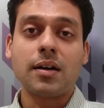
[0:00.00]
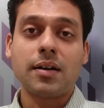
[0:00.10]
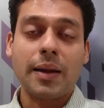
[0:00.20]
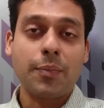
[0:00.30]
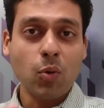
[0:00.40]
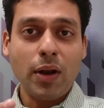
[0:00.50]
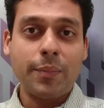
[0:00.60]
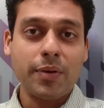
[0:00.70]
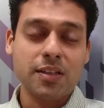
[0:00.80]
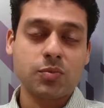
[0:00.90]
Type 2
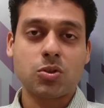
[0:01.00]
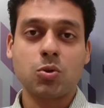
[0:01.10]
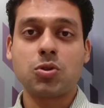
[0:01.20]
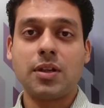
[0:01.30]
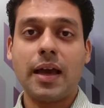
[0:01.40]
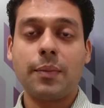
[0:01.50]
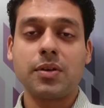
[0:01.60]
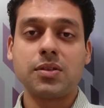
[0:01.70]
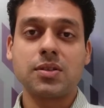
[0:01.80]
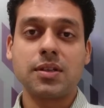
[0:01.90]
diabetes, which usually
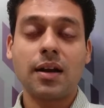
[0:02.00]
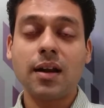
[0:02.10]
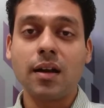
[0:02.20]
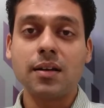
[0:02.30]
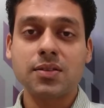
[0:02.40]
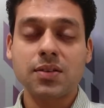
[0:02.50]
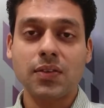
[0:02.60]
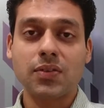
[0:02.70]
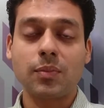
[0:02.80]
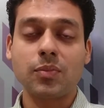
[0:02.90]
happens in adults, is
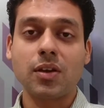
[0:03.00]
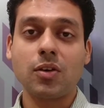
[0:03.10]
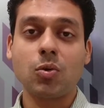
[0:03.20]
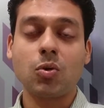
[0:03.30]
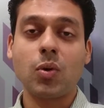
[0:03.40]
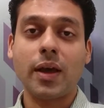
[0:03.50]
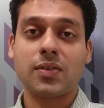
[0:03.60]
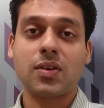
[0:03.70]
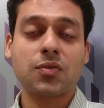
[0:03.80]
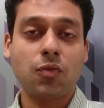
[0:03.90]
something due to
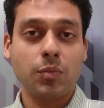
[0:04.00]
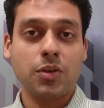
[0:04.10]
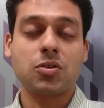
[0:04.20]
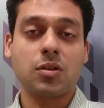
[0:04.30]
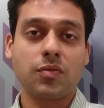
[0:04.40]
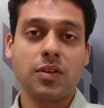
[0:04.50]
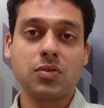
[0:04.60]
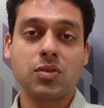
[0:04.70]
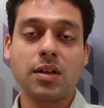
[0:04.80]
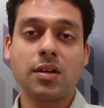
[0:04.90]
excess formation of
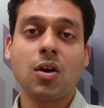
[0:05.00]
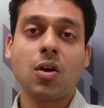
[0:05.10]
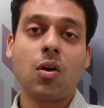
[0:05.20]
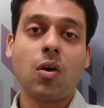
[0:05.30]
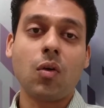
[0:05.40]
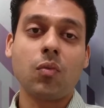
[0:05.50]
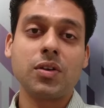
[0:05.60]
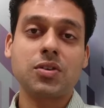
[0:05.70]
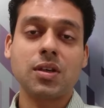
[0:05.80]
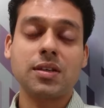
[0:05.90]
insulin,
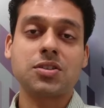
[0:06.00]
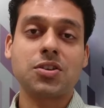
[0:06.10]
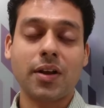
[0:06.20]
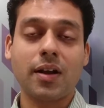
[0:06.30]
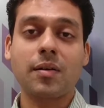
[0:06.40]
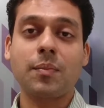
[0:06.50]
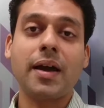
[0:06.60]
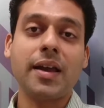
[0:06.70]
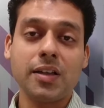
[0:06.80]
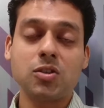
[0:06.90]
which is triggered by
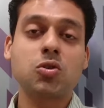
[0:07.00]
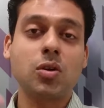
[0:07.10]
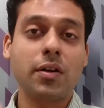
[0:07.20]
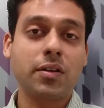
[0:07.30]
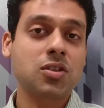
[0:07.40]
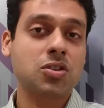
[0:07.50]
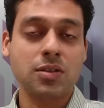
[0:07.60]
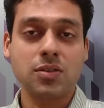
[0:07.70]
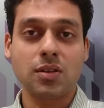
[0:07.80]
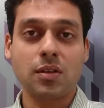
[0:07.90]
insulin
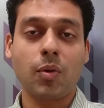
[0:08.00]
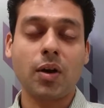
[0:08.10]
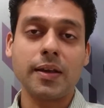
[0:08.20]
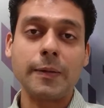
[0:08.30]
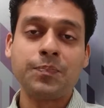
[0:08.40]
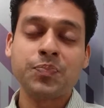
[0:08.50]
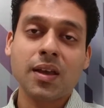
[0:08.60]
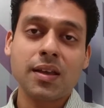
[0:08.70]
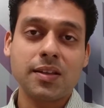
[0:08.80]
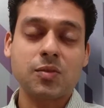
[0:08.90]
resistance in the body.
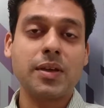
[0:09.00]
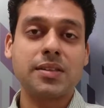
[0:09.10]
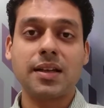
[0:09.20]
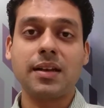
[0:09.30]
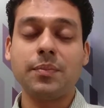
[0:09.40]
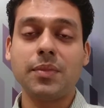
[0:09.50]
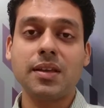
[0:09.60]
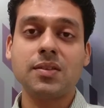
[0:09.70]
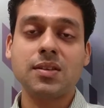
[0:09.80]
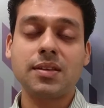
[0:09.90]
This basically
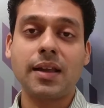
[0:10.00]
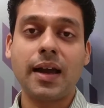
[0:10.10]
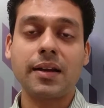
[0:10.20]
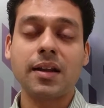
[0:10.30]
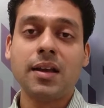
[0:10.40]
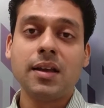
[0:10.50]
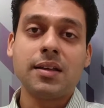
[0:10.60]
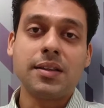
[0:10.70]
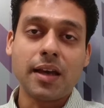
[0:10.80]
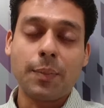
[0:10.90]
means that
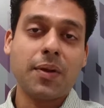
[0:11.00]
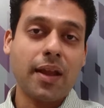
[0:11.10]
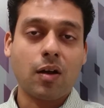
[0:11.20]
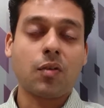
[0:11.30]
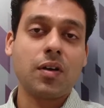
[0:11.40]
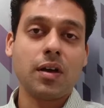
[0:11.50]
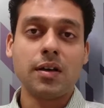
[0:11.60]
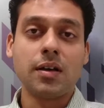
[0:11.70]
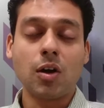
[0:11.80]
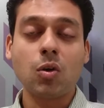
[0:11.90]
the uptake of
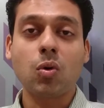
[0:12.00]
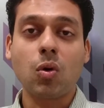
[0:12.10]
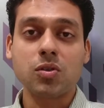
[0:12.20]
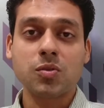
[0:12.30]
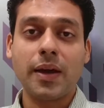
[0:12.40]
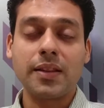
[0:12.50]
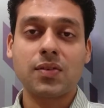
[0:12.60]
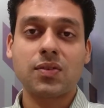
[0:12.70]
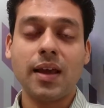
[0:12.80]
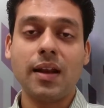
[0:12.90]
glucose by the
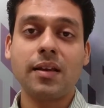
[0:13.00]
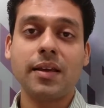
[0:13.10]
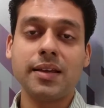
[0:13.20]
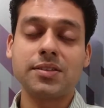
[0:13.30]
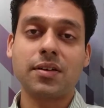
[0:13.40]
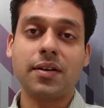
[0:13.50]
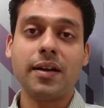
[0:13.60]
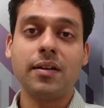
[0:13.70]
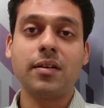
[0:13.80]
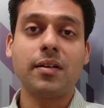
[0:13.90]
cell is
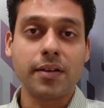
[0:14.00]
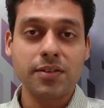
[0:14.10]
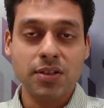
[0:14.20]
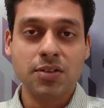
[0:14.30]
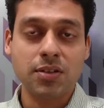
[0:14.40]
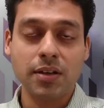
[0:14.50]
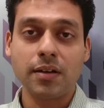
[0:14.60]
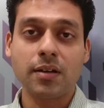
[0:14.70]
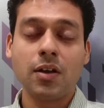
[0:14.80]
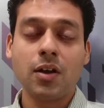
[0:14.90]
rendered resistant
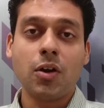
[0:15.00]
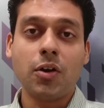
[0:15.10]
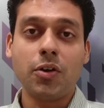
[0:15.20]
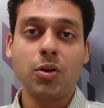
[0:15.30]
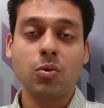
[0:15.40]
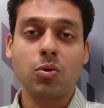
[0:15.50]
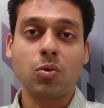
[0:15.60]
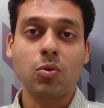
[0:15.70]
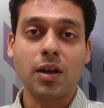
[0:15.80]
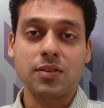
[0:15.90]
due to
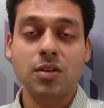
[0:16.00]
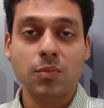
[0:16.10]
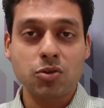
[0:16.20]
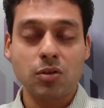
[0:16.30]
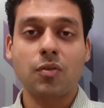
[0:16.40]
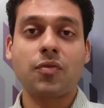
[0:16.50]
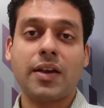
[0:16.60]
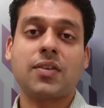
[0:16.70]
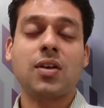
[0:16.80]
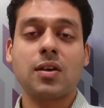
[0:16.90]
consumption of
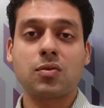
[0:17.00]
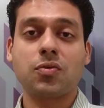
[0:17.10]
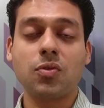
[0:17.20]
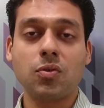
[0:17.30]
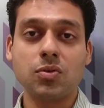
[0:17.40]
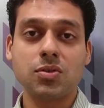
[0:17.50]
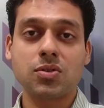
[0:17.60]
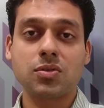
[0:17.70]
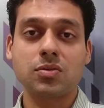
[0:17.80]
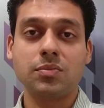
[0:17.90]
excess
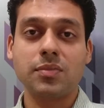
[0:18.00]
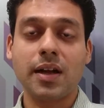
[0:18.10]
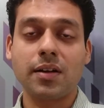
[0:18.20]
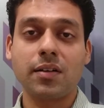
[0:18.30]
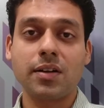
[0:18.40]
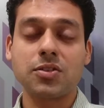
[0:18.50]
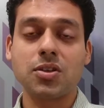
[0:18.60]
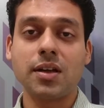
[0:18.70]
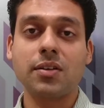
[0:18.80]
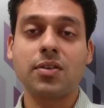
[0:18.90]
foods that are rich
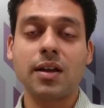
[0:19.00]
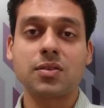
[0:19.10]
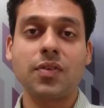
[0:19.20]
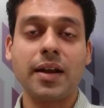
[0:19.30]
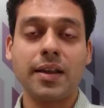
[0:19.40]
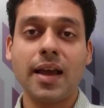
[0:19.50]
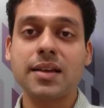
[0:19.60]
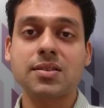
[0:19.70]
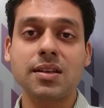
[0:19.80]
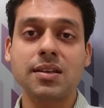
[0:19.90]
in trans fatty
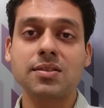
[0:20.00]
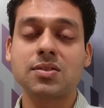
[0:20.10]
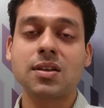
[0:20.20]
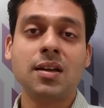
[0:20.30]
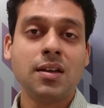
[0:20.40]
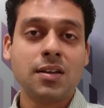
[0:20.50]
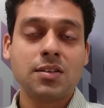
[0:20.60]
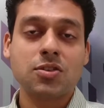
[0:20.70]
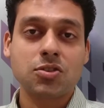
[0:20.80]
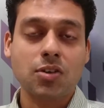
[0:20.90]
acids,
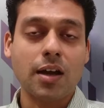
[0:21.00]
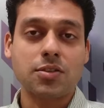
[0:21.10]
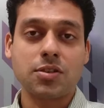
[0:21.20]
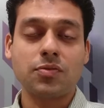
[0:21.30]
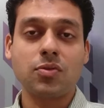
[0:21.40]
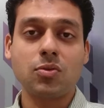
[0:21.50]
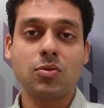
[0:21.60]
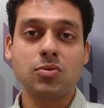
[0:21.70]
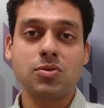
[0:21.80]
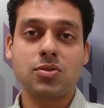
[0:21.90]
starchy
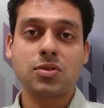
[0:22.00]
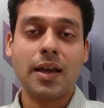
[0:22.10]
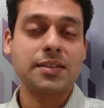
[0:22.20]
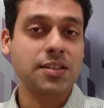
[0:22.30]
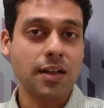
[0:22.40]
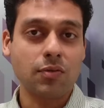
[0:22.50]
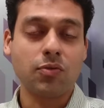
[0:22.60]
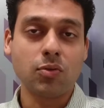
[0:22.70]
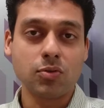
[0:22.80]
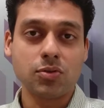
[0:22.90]
foods, acidic
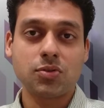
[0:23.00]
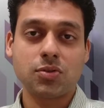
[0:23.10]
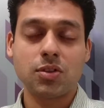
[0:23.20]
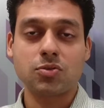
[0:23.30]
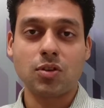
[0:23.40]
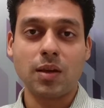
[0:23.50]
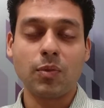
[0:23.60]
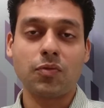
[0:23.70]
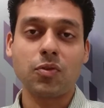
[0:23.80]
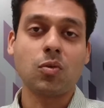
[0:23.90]
foods, just to name
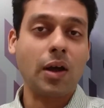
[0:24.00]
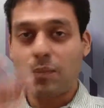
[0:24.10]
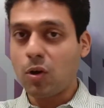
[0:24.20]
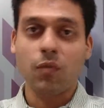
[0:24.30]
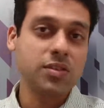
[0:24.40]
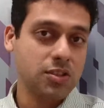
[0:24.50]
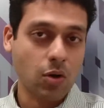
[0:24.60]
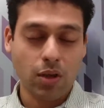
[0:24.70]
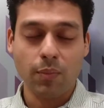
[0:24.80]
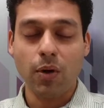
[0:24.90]
a few. I'll be obviously
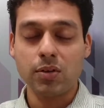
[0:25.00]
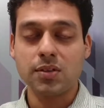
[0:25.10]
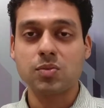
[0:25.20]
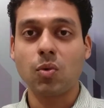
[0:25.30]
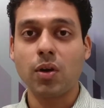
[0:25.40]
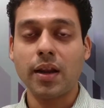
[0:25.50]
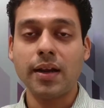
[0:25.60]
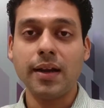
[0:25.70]
talking about this more in